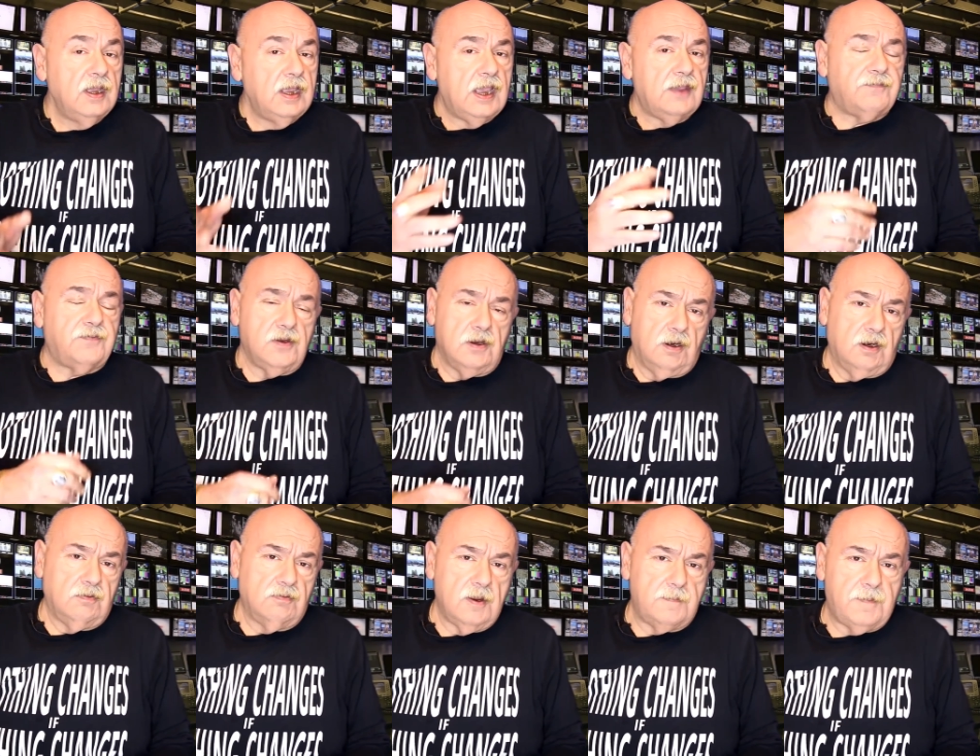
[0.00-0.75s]
If
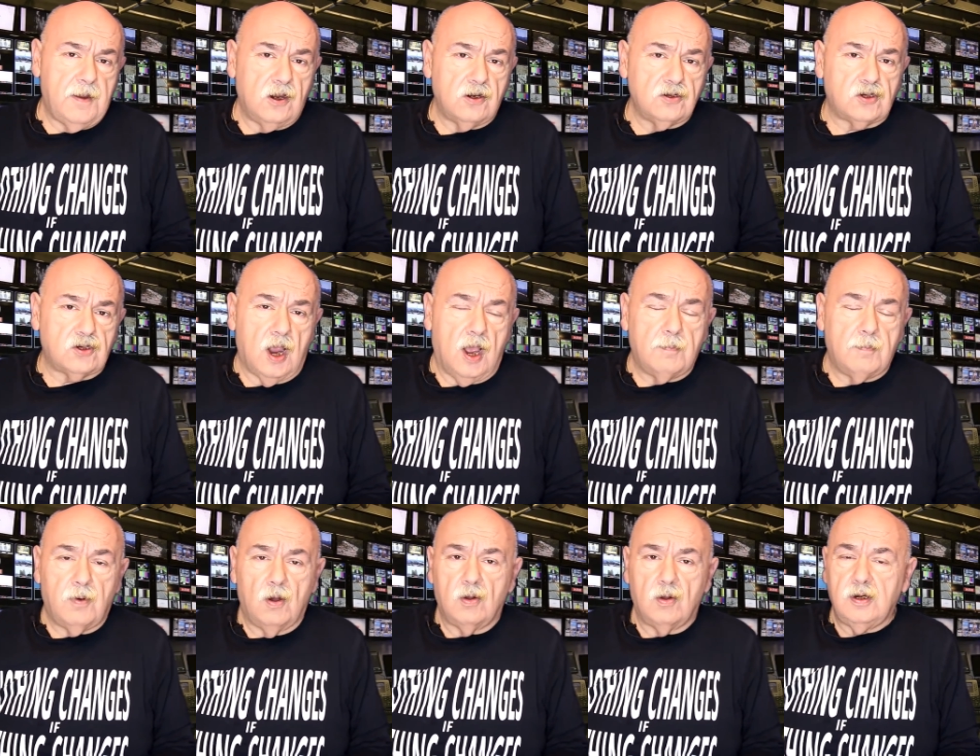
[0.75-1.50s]
you're a repair
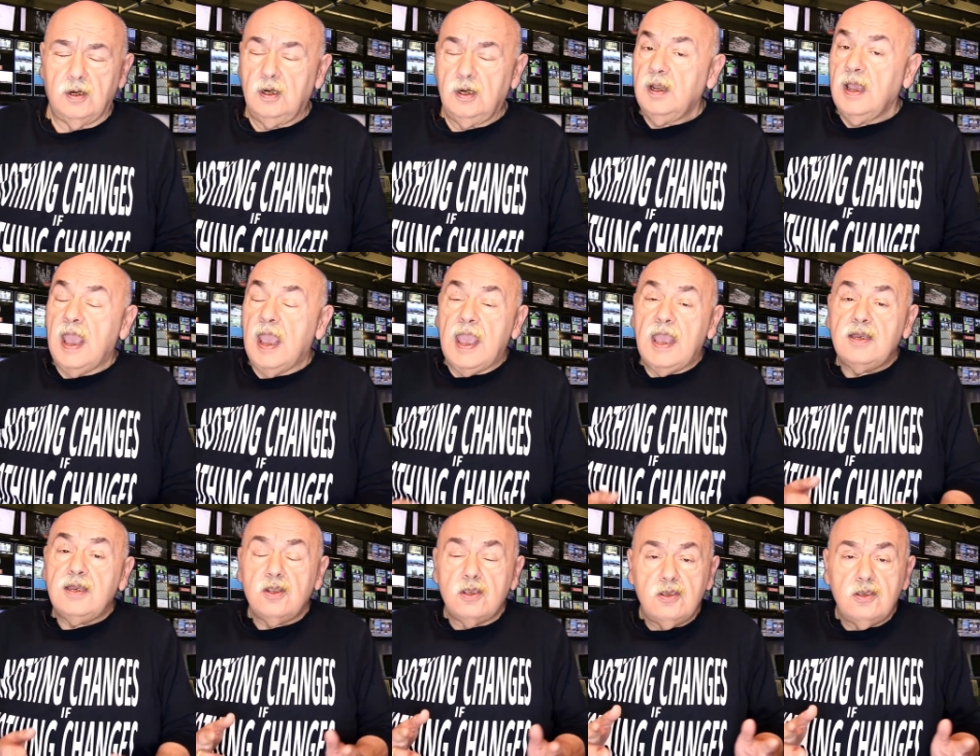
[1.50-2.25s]
shop owner
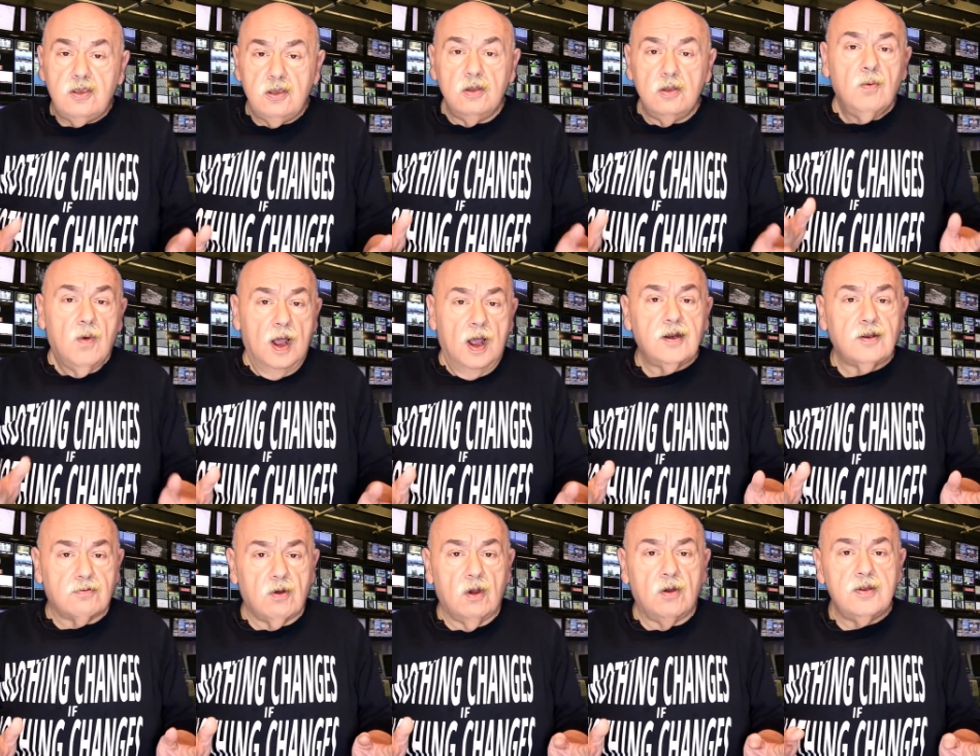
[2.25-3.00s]
and you want
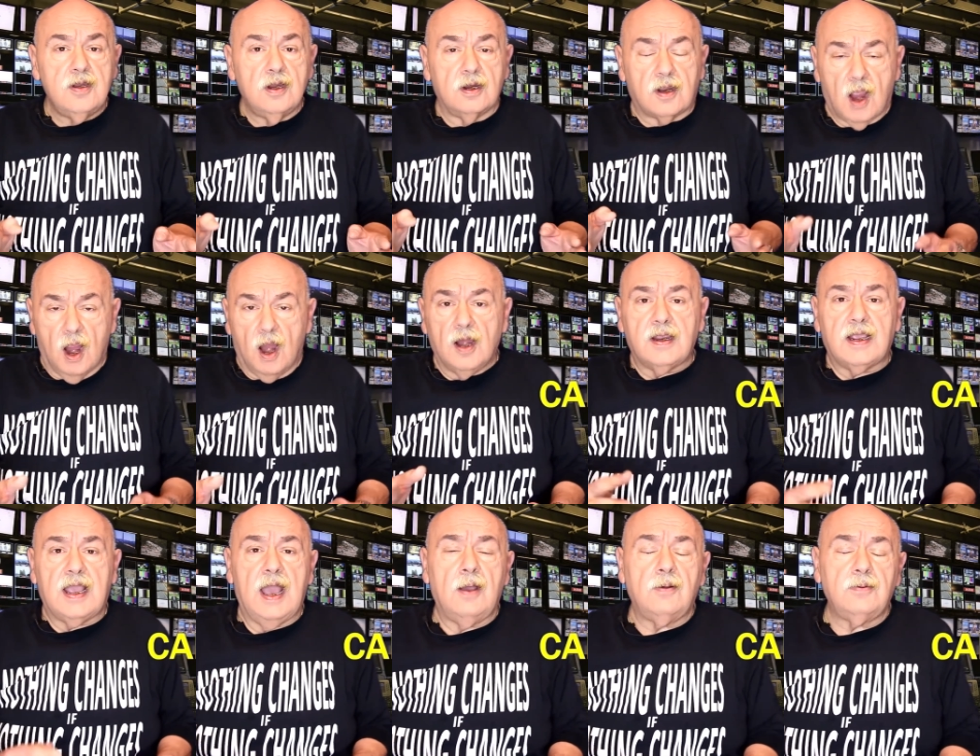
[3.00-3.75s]
to grow your car
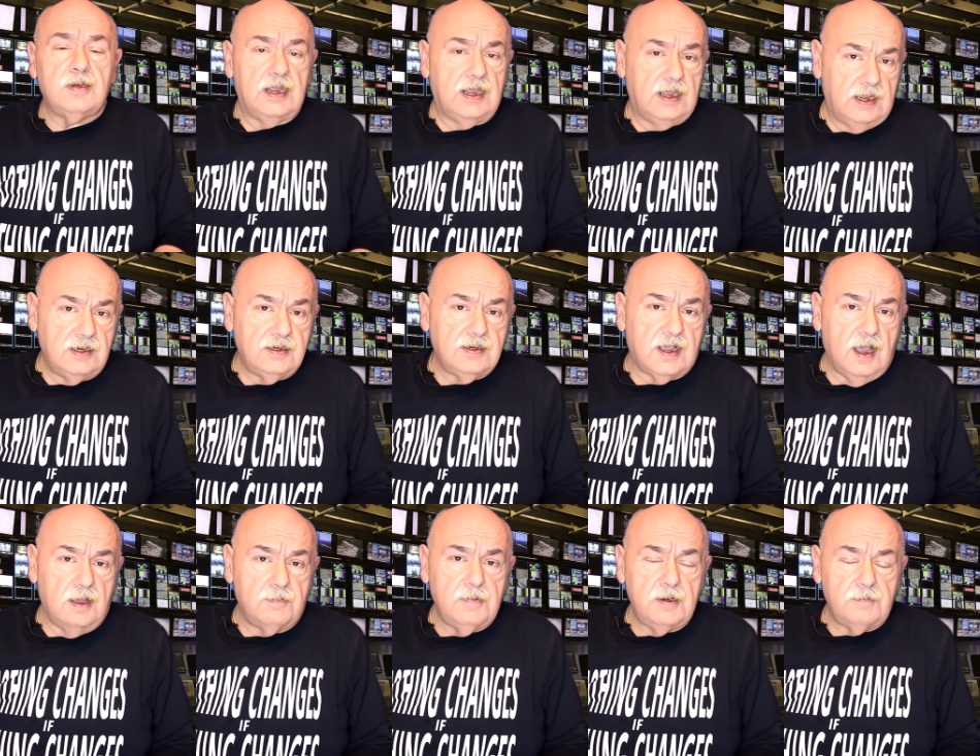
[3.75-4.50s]
count,
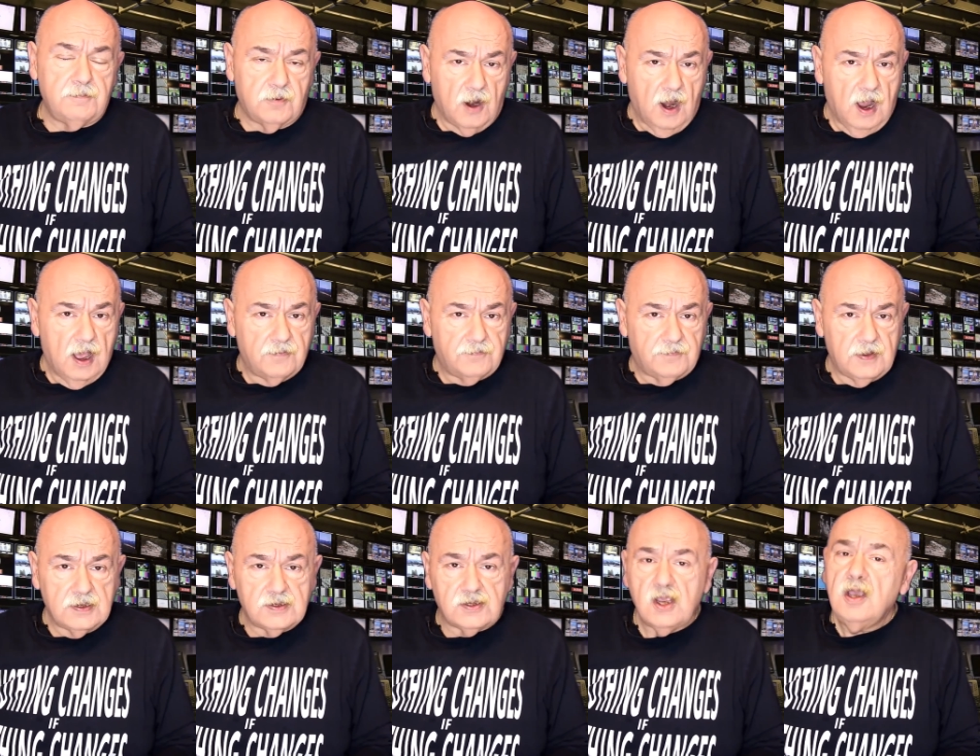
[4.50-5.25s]
income, and profits,